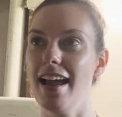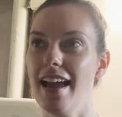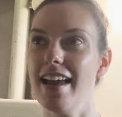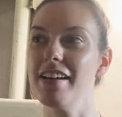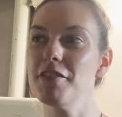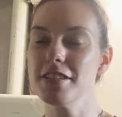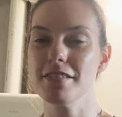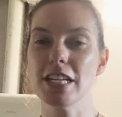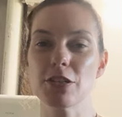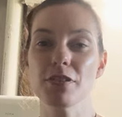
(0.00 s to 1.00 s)
And
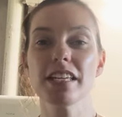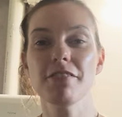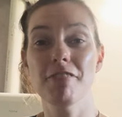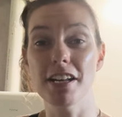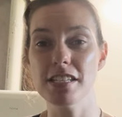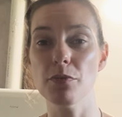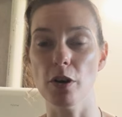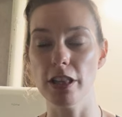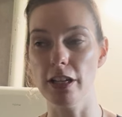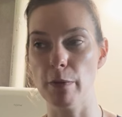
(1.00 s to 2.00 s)
it's really fun to
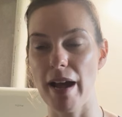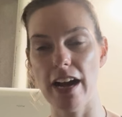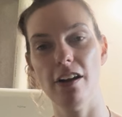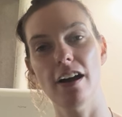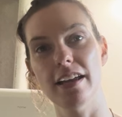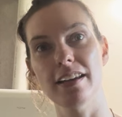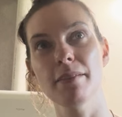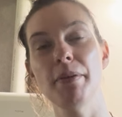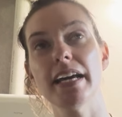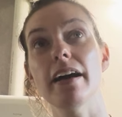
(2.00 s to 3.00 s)
look back on,
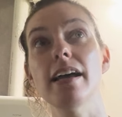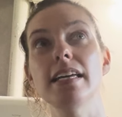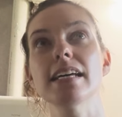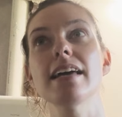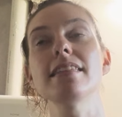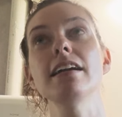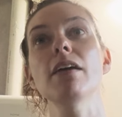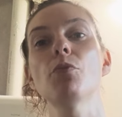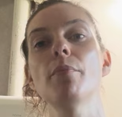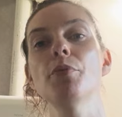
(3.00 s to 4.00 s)
because I think
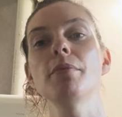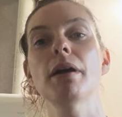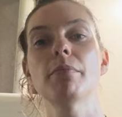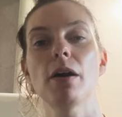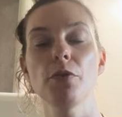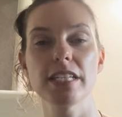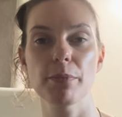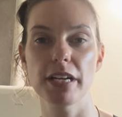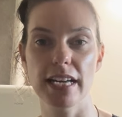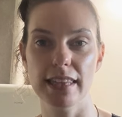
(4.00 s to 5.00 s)
at one point my mom was
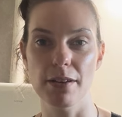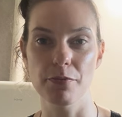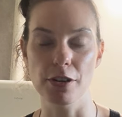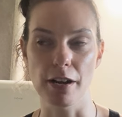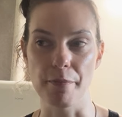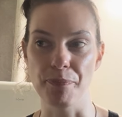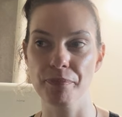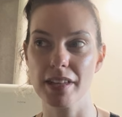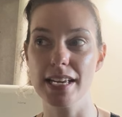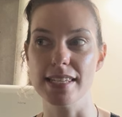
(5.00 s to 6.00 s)
able to get them from
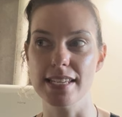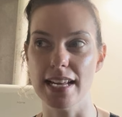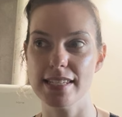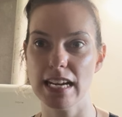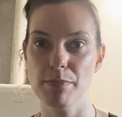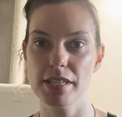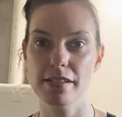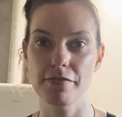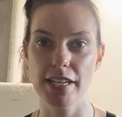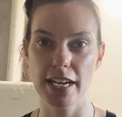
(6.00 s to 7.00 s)
cassette tapes to
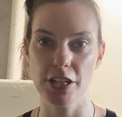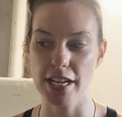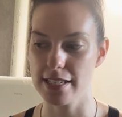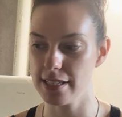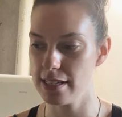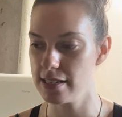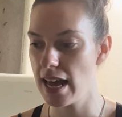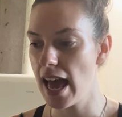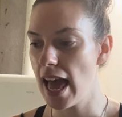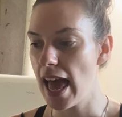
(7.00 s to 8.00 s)
VHSs.
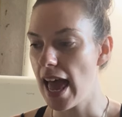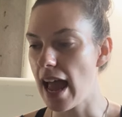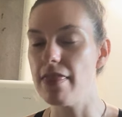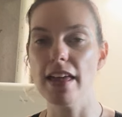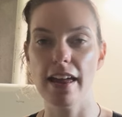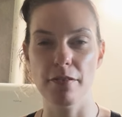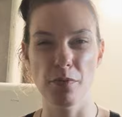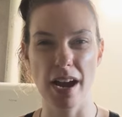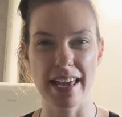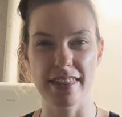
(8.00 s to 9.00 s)
And
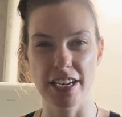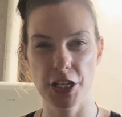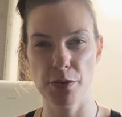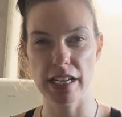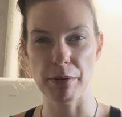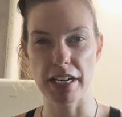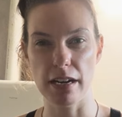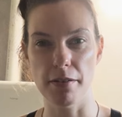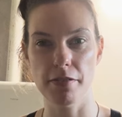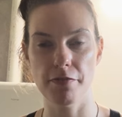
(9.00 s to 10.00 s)
then I think she was able to get
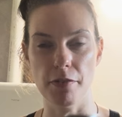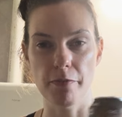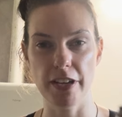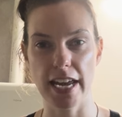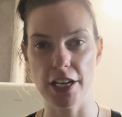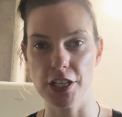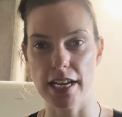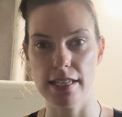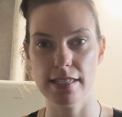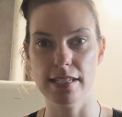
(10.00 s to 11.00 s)
them from
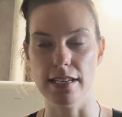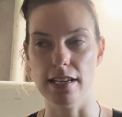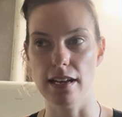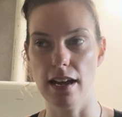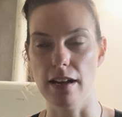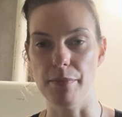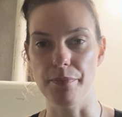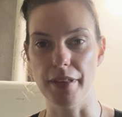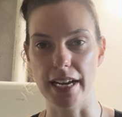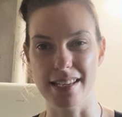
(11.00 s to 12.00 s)
VHS to
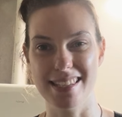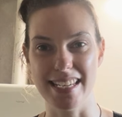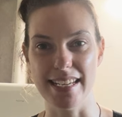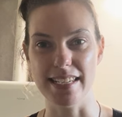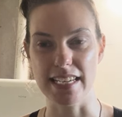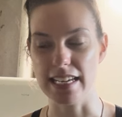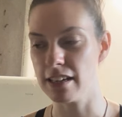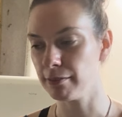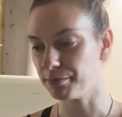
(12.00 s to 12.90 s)
like a CD.